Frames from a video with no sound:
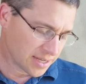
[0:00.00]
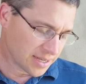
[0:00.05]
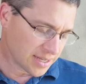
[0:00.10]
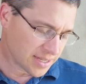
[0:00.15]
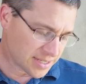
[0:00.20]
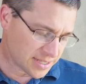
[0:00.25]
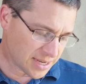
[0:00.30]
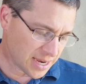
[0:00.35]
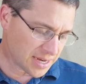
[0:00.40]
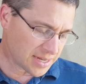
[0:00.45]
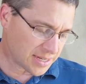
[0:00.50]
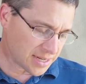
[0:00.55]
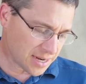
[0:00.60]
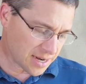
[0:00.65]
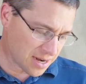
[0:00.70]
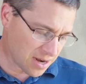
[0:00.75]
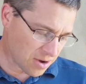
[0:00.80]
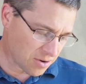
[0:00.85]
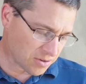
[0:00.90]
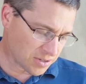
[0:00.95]

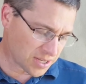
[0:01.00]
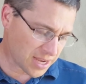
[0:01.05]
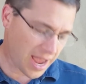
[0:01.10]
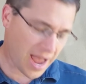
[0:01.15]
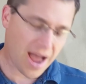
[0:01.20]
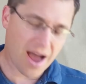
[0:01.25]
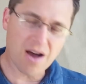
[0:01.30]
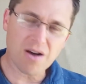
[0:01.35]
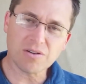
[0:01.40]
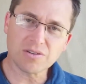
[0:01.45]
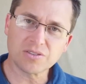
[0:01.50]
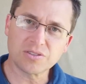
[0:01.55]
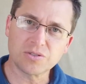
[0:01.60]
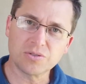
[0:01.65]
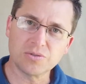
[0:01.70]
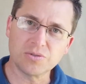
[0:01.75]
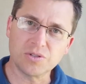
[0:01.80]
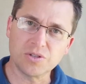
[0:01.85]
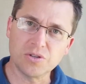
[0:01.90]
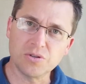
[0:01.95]
Satan knows how
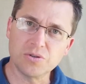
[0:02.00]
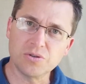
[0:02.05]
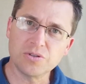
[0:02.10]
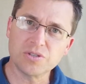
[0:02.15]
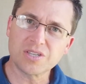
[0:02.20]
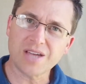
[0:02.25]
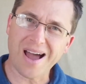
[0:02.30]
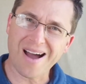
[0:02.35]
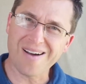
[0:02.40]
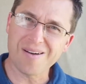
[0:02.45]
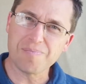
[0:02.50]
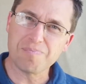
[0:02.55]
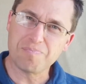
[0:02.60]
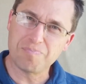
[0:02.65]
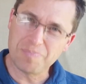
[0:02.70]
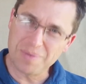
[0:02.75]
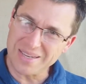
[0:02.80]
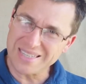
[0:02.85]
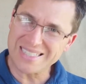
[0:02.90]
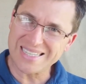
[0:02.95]
to use our
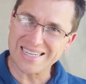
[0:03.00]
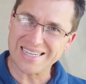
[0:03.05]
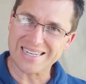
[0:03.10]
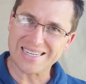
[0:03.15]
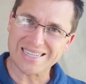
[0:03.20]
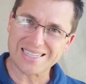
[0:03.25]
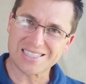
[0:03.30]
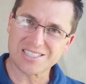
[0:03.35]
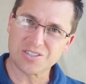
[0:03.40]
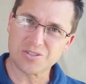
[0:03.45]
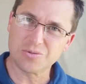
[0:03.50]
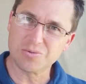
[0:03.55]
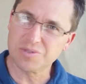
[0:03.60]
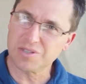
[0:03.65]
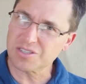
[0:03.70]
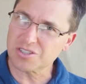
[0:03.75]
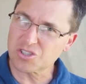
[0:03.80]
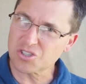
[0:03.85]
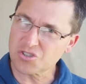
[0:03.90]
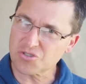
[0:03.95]
busyness to
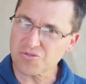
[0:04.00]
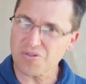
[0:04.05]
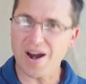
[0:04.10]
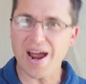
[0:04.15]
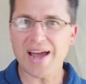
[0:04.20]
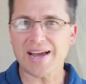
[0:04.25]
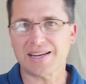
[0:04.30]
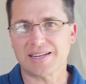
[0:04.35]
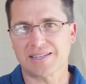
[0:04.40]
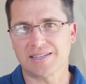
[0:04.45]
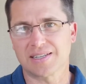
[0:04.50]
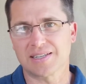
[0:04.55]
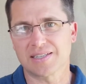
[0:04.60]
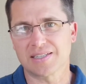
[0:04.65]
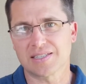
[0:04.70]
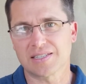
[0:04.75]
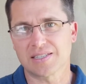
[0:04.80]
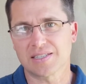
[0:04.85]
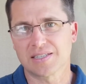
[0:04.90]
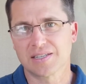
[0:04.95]
distract
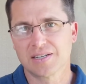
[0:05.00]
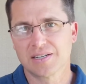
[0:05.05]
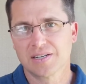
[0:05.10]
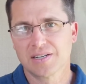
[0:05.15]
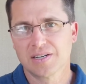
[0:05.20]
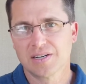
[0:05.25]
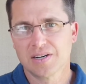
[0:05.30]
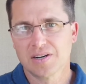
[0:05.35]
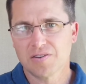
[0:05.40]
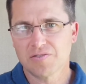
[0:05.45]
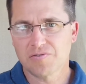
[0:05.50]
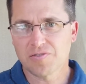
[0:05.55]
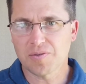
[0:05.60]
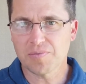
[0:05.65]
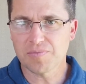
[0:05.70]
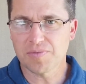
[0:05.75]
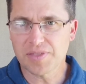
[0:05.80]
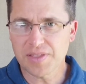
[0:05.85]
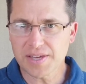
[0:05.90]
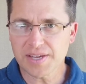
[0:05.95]
us
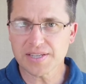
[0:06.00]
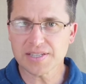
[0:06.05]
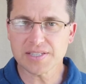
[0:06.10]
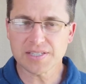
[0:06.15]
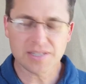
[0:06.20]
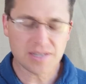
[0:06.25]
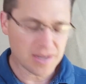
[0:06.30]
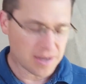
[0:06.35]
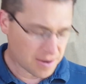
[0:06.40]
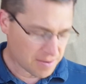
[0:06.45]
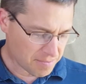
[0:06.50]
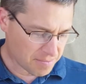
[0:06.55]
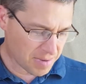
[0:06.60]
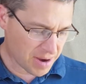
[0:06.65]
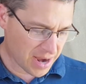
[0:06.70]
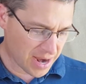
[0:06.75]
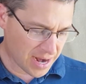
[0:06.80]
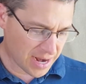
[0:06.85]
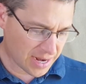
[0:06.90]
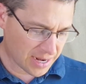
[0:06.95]
from this
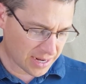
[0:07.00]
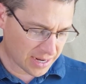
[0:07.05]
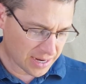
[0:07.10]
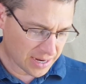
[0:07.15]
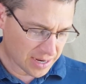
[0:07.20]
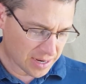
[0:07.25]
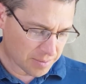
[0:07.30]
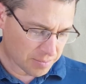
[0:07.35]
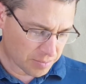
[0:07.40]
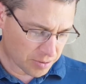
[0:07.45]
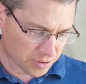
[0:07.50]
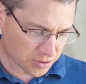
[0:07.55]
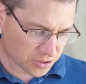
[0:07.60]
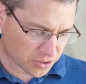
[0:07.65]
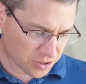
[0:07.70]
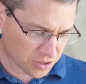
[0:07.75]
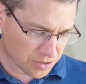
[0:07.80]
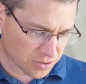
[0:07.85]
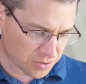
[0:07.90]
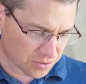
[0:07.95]
main
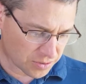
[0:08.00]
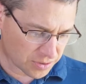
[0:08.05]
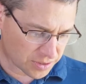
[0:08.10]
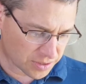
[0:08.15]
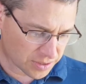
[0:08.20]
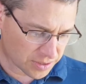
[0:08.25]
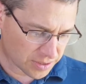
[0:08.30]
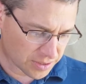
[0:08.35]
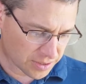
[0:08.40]
pursuit.